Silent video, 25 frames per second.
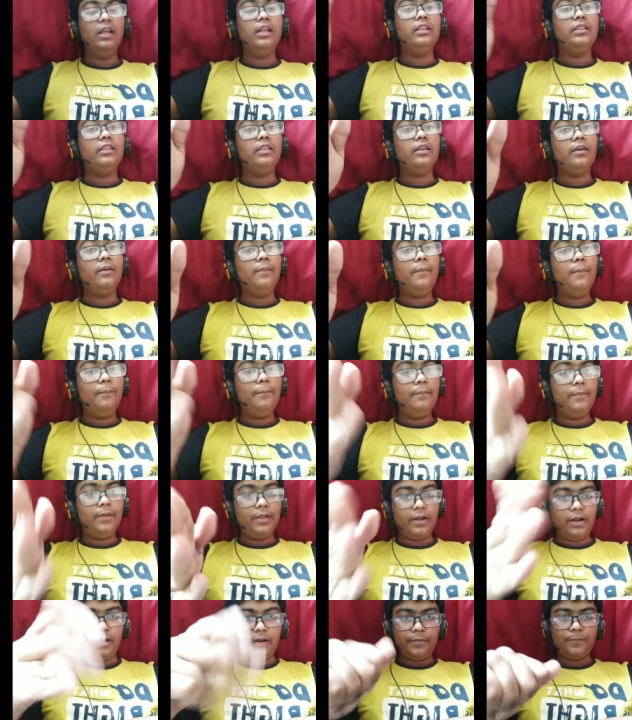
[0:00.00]
the
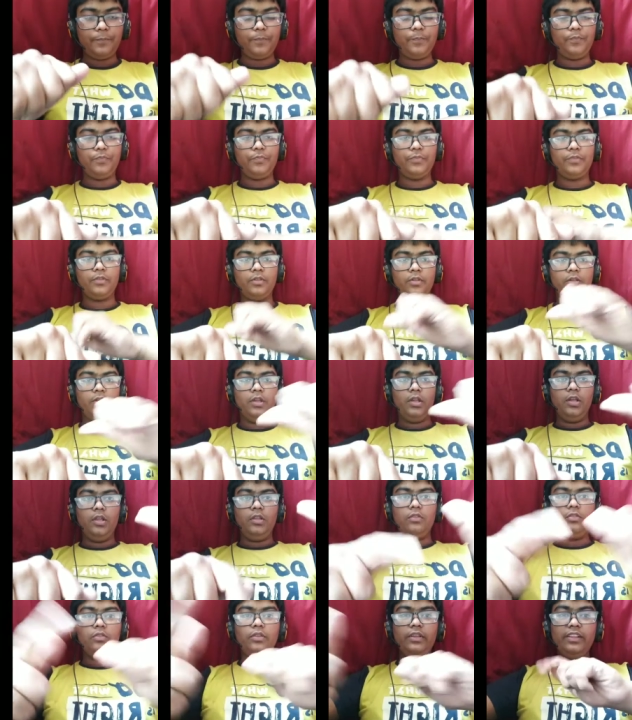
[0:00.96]
mirror.
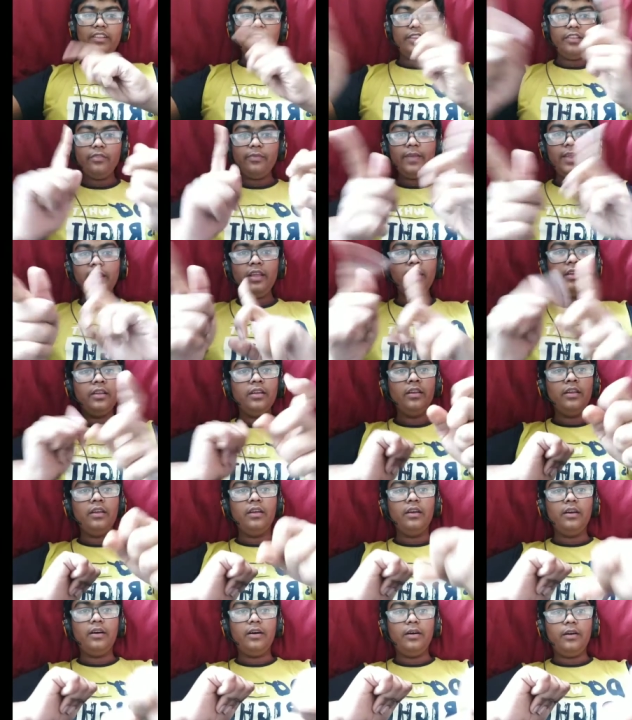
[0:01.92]
So in this way,
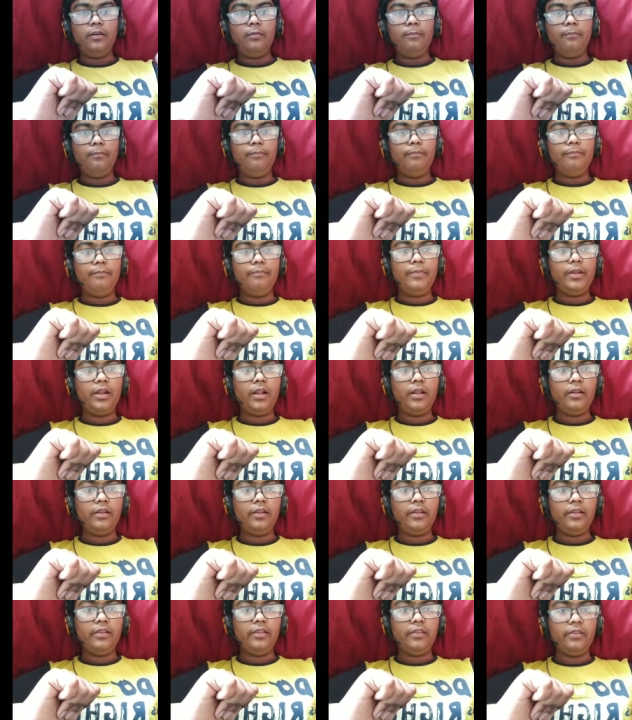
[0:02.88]
a mirror
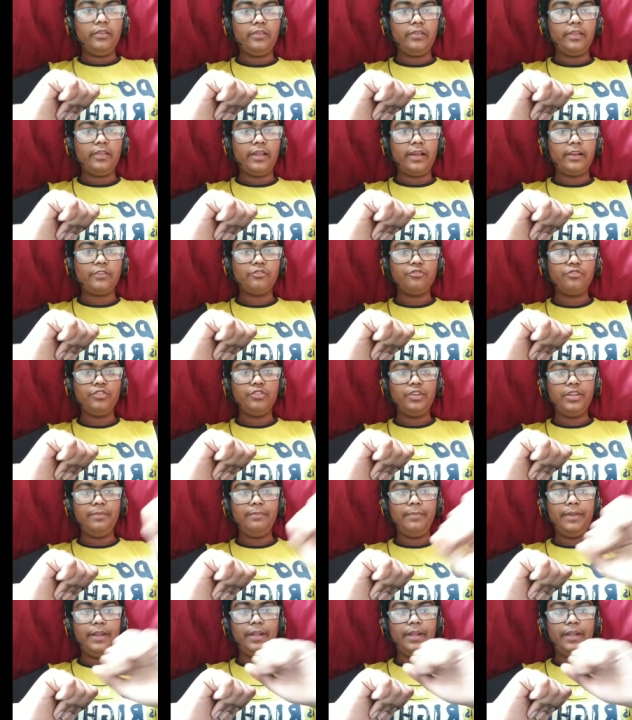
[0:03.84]
is actually made.